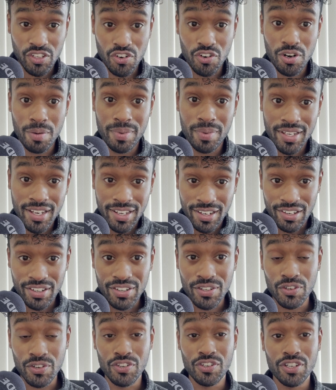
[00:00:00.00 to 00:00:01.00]
you're a
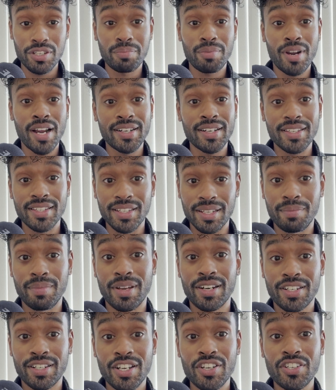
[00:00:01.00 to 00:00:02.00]
beginner. You're just practicing
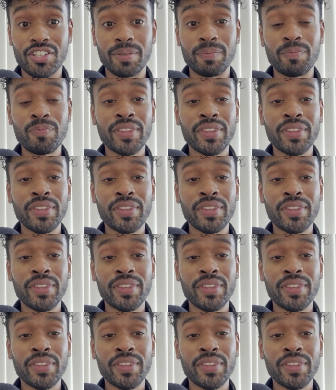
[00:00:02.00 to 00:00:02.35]
meditation.